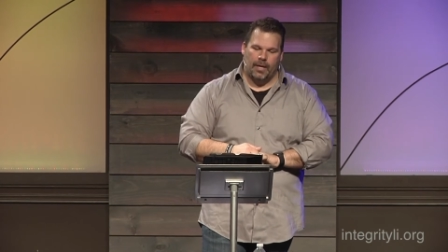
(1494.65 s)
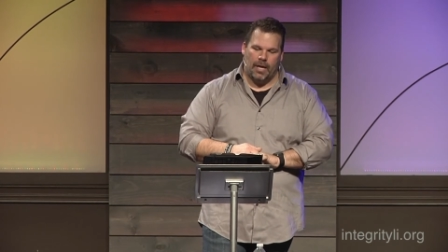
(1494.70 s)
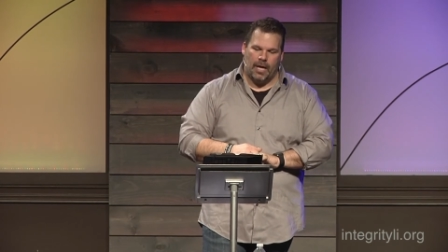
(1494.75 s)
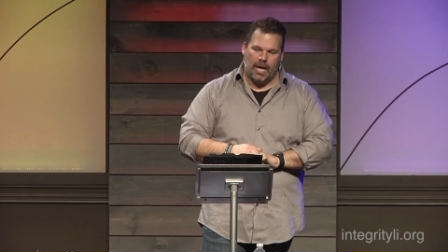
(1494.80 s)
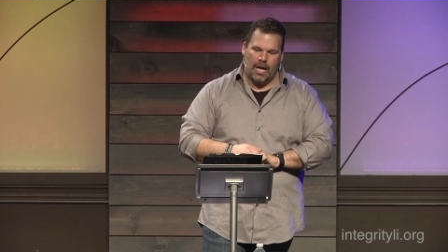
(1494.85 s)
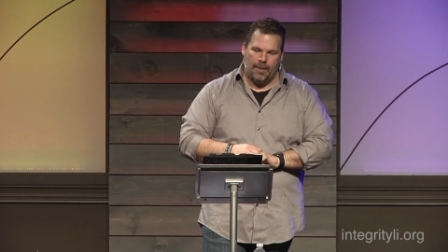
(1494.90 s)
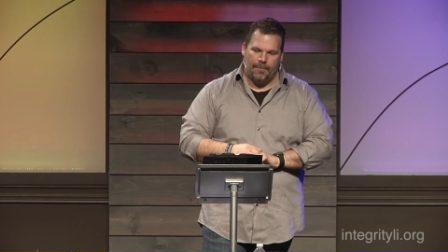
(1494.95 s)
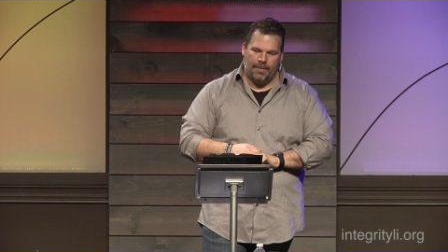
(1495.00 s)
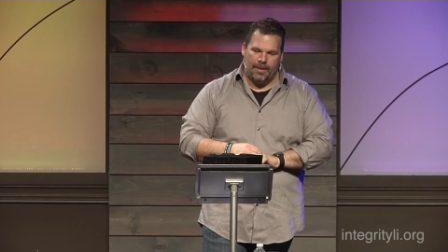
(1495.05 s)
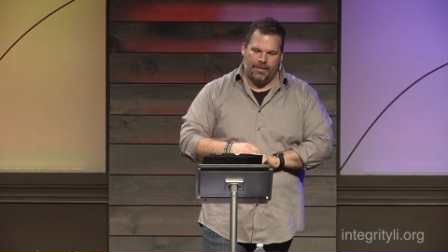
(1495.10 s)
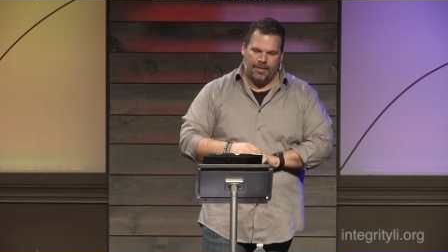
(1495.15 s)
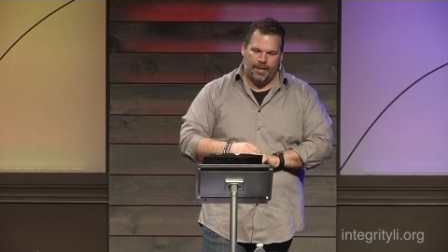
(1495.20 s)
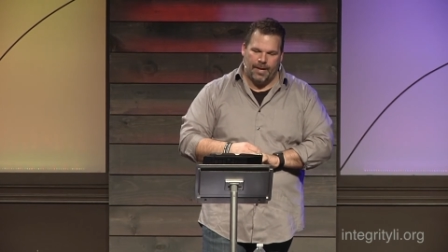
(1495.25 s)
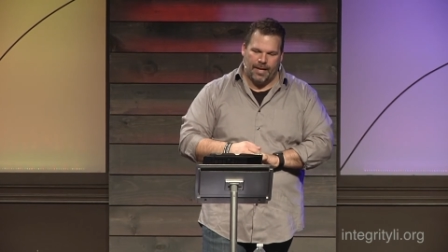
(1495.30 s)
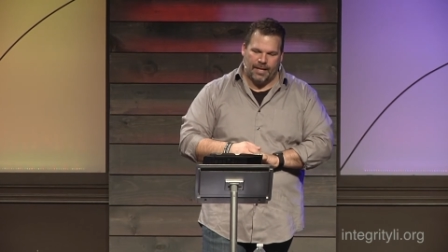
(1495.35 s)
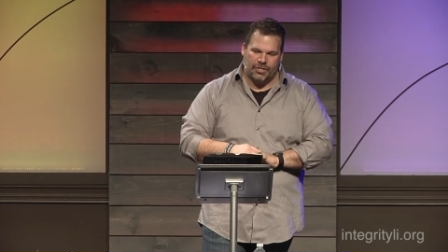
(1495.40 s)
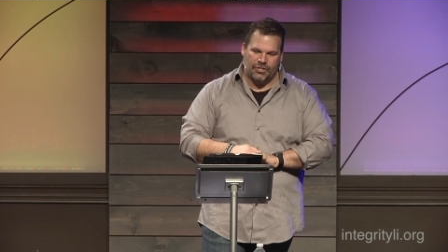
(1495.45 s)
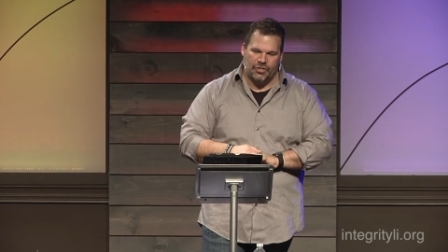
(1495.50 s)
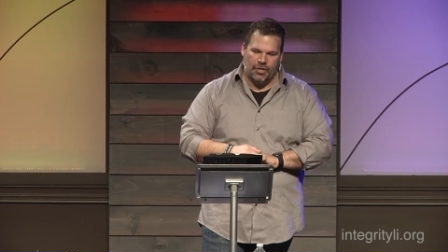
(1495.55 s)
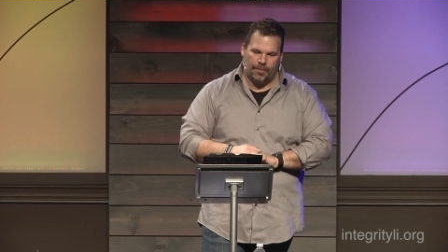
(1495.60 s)
um, in the
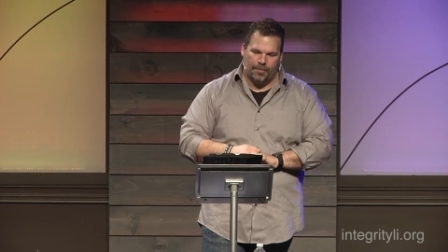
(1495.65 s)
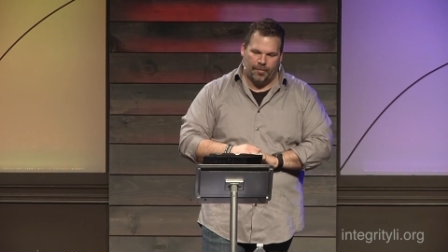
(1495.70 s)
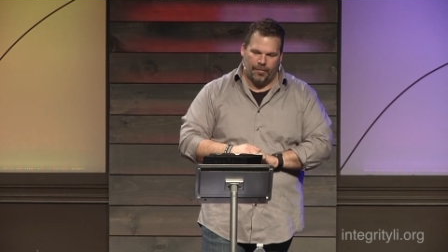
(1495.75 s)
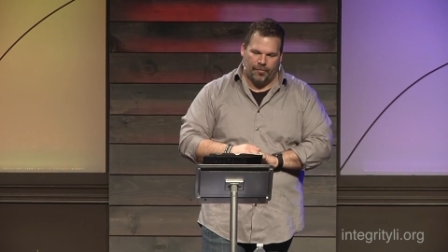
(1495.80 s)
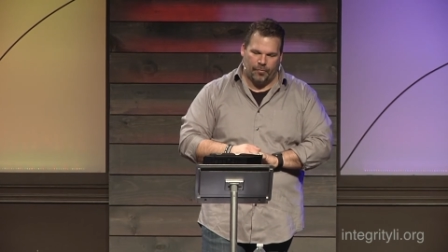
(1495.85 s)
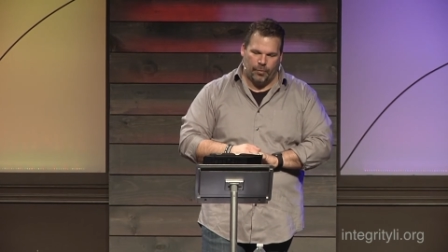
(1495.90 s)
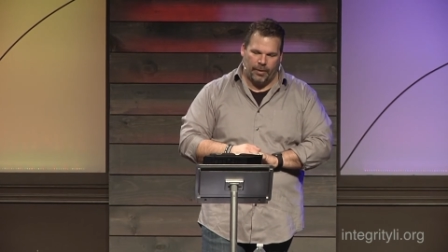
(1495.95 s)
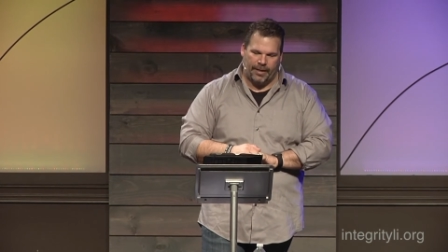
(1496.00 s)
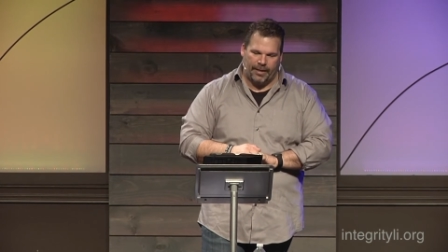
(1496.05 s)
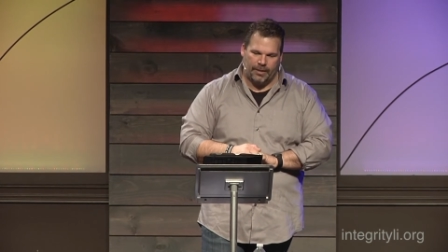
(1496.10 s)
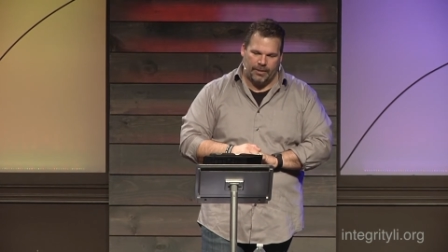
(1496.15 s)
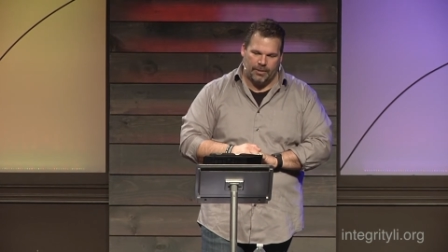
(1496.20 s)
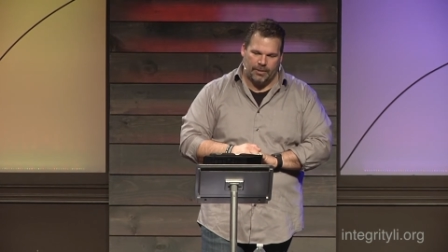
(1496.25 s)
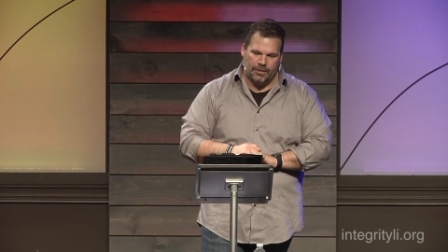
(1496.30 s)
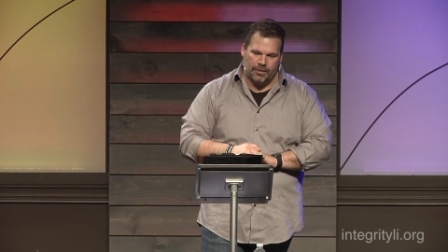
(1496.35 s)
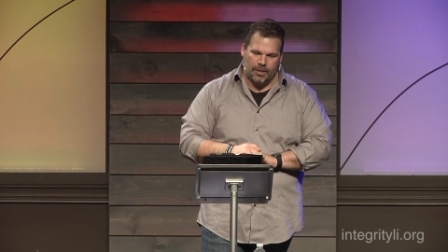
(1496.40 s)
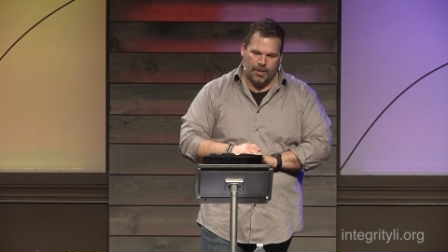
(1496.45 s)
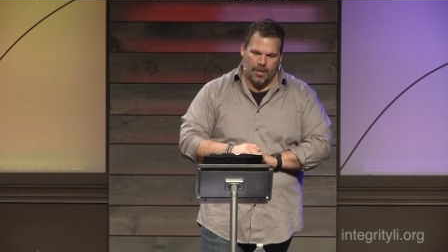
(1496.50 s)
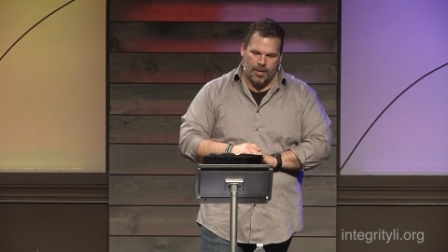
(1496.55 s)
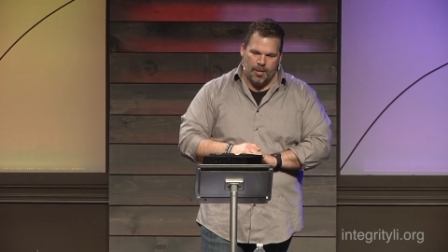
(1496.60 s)
next number of
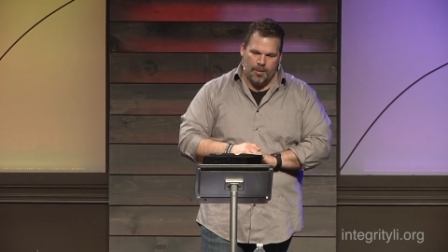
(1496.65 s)
weeks.